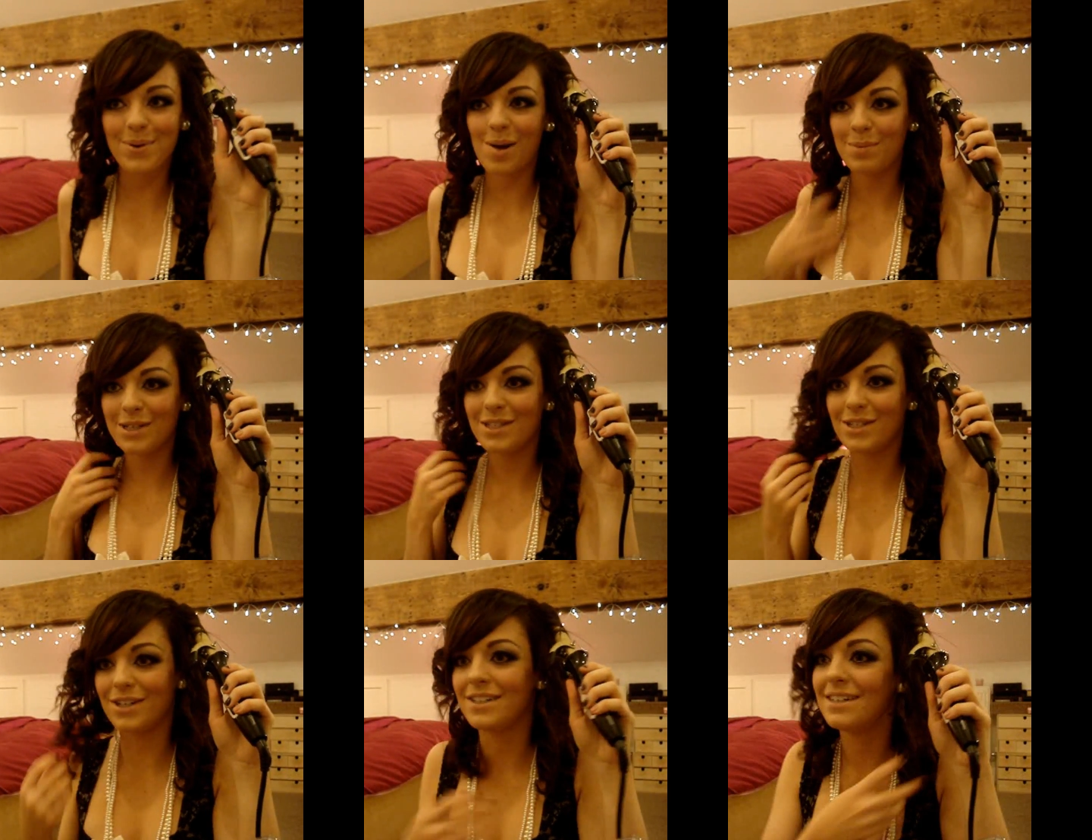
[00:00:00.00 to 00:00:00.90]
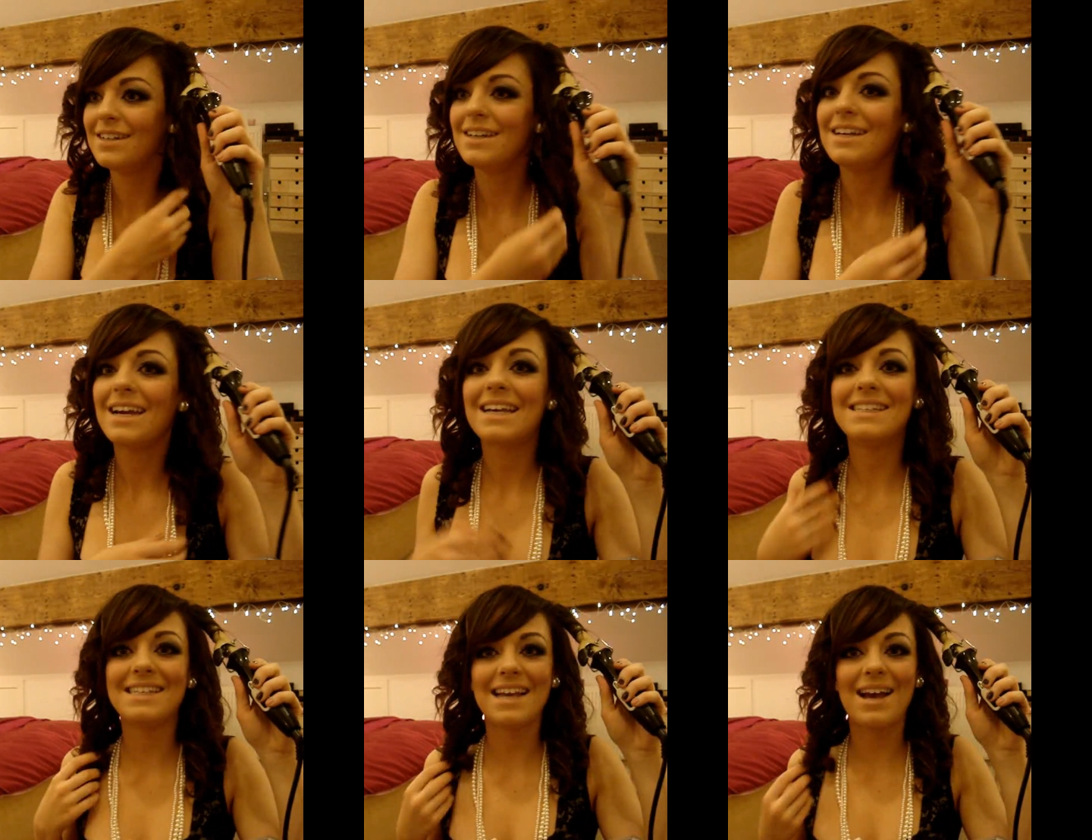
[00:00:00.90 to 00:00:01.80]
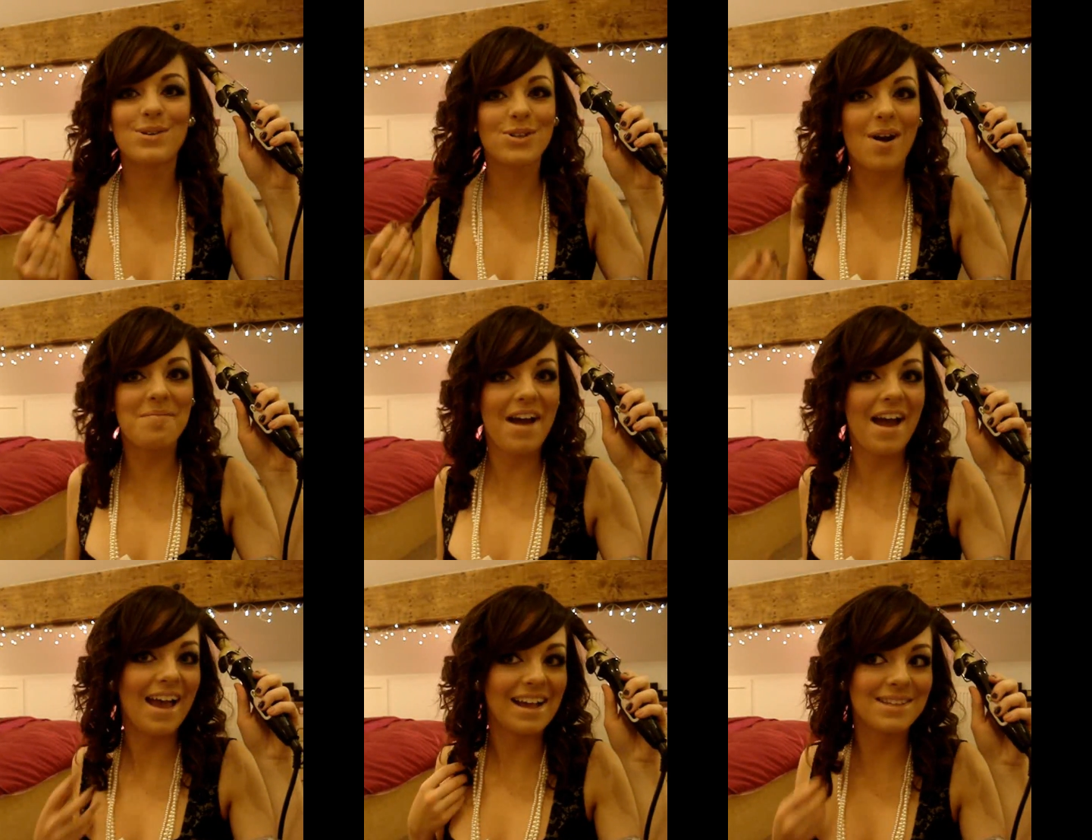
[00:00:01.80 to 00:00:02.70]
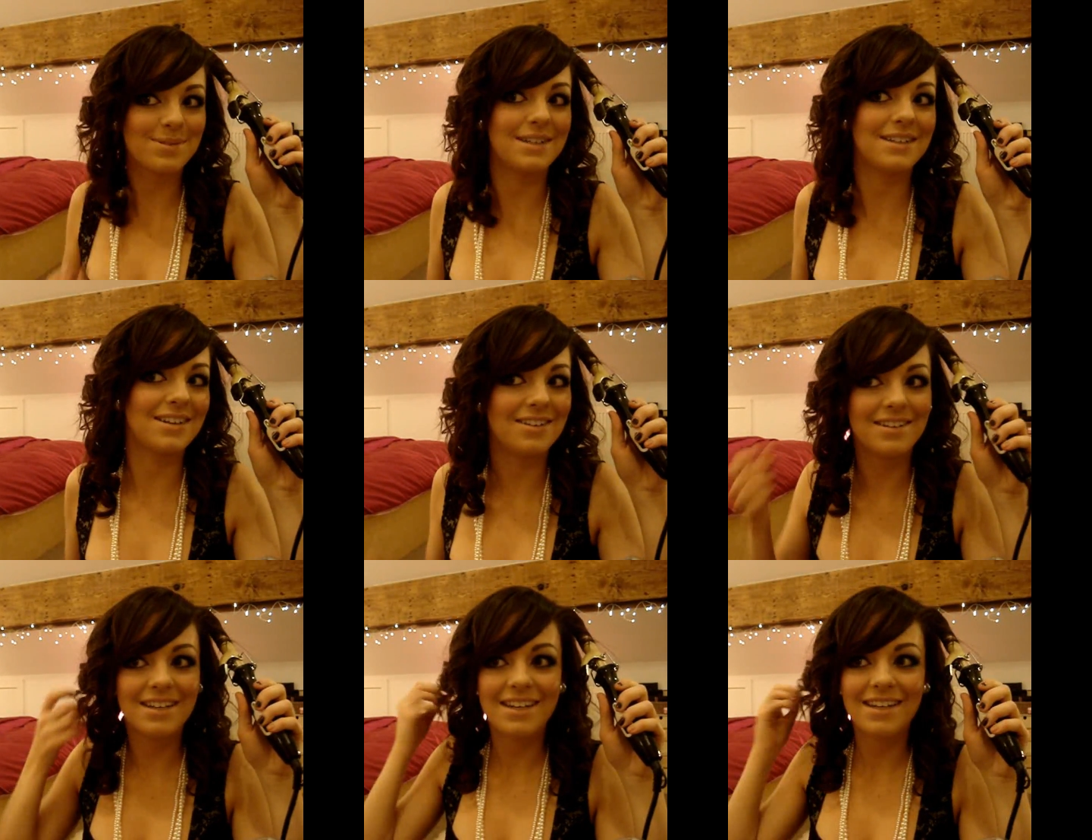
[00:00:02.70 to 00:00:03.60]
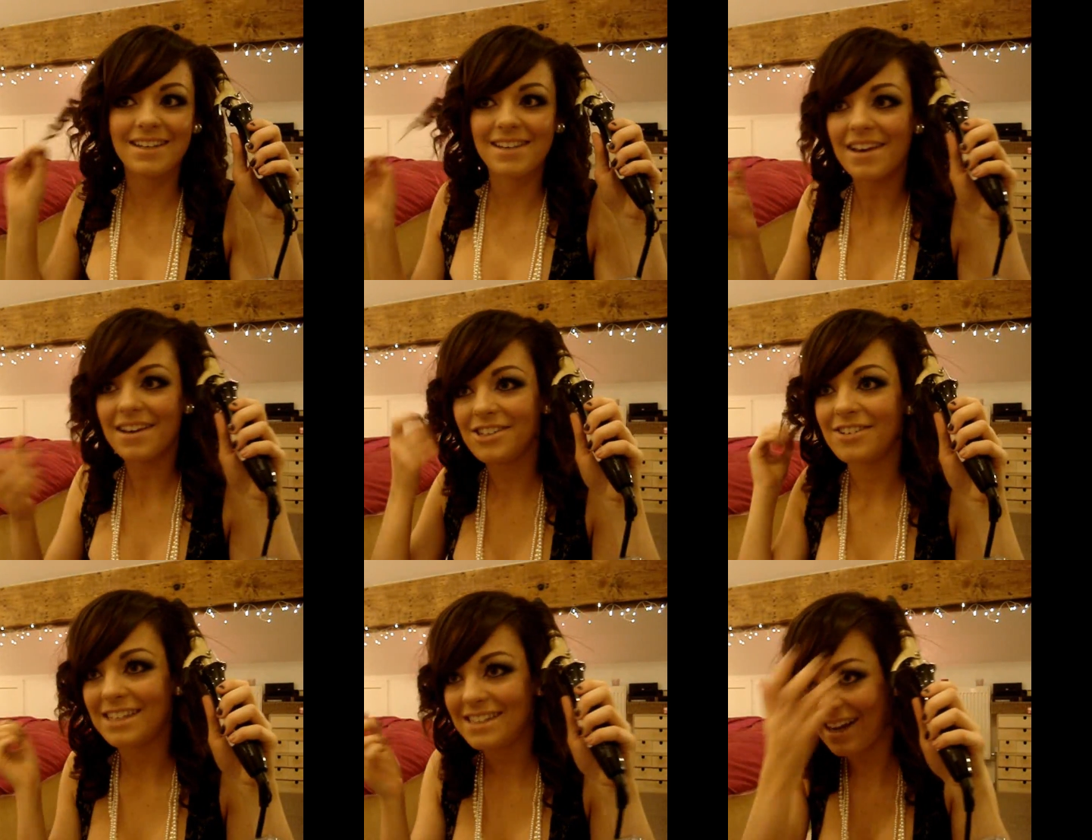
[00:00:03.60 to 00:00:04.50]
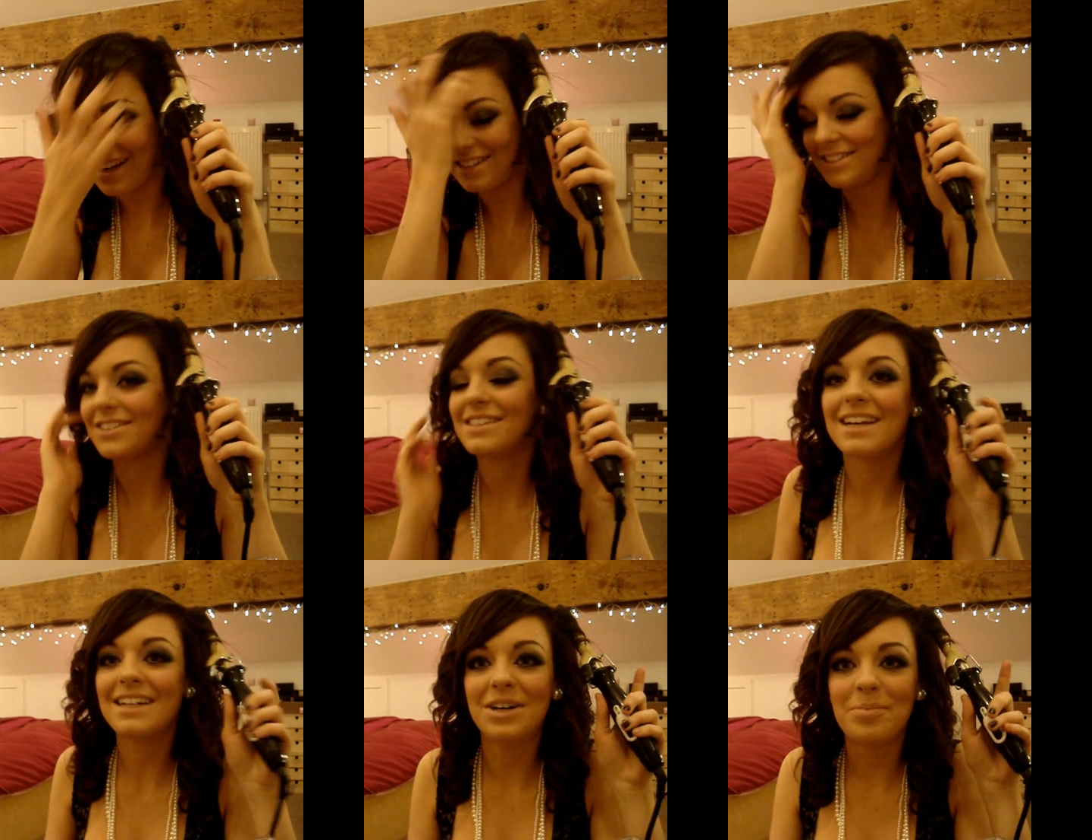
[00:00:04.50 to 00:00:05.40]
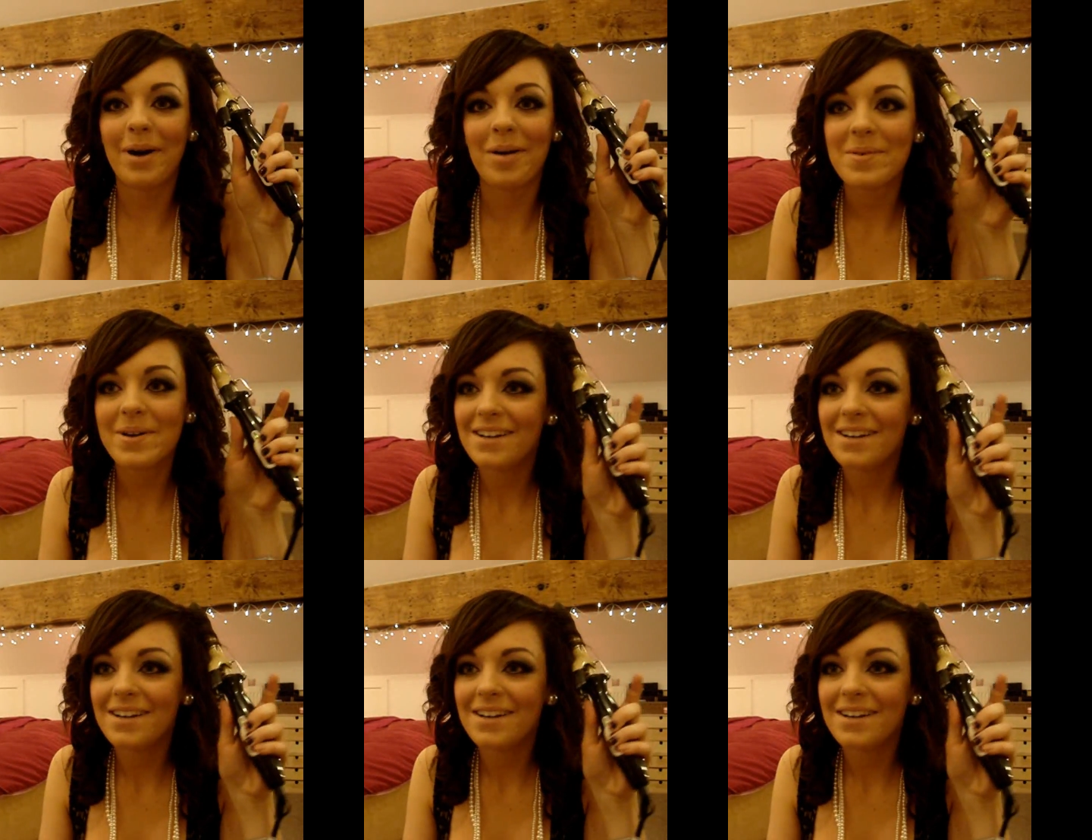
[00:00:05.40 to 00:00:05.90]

We're almost done. You can see how short my hair gets when it's all curled really tightly. It looks like a little bob.